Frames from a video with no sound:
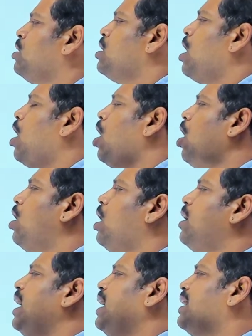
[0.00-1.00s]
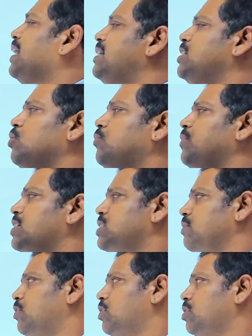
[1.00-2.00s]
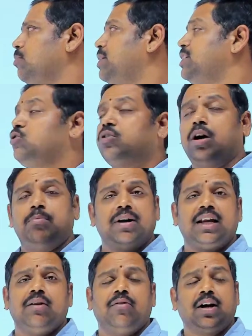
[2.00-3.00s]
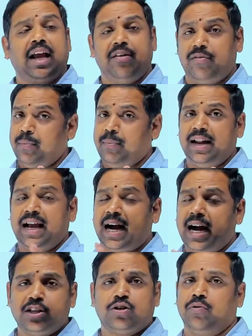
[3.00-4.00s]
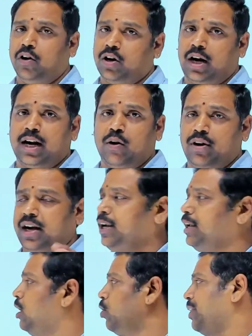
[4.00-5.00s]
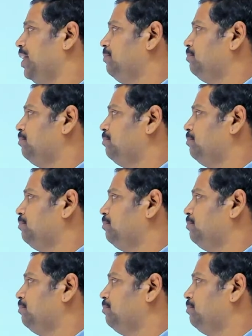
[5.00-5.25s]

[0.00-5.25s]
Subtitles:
All are engaged to finish the work. Means to complete the work, everybody has to work undoubtedly. Okay.